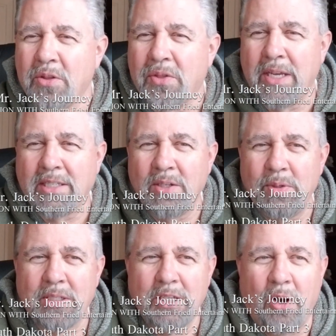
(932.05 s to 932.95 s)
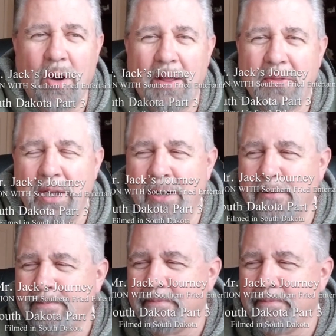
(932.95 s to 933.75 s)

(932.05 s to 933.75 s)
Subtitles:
things that we saw out there.